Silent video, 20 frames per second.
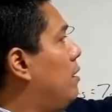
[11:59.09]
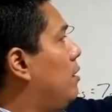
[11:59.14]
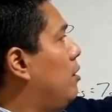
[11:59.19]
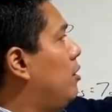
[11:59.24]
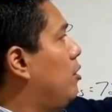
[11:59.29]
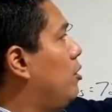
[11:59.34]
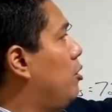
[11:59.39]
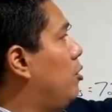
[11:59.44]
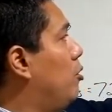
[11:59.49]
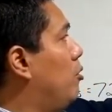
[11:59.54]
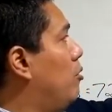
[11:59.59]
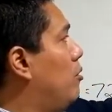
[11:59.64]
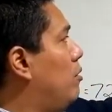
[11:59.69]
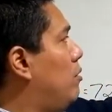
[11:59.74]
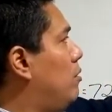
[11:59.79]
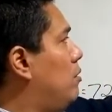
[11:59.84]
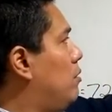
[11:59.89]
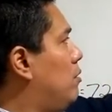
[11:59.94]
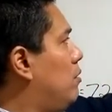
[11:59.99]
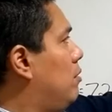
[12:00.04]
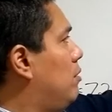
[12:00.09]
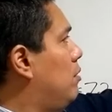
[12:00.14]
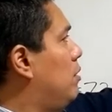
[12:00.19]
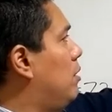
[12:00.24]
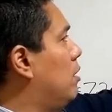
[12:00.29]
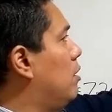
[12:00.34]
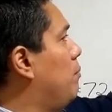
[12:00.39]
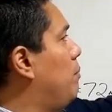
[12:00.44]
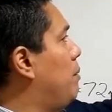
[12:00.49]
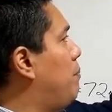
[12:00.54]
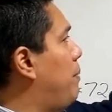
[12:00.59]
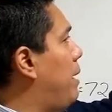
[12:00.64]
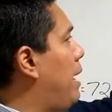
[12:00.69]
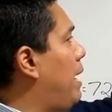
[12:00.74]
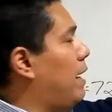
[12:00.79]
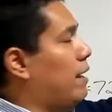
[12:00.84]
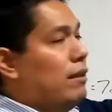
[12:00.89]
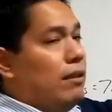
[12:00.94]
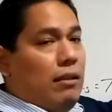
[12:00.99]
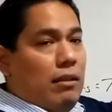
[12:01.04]
you're going to be
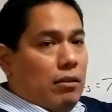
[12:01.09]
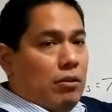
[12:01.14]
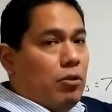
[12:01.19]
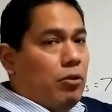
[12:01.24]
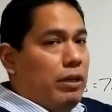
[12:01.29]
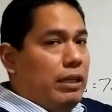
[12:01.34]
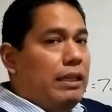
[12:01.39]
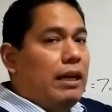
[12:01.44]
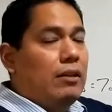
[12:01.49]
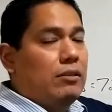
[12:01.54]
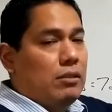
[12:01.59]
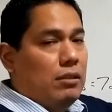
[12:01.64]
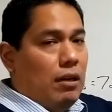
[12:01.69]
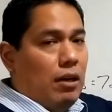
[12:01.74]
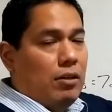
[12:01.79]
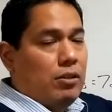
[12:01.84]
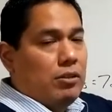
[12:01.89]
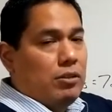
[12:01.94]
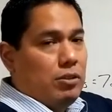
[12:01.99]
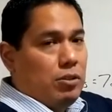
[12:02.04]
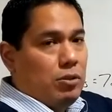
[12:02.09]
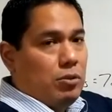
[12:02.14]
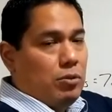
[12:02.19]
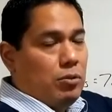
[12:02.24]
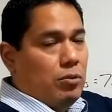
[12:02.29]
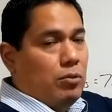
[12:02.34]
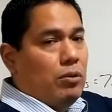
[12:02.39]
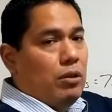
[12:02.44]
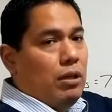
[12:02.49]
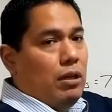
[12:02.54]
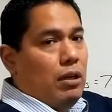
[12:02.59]
paying the thirty thousand dollars to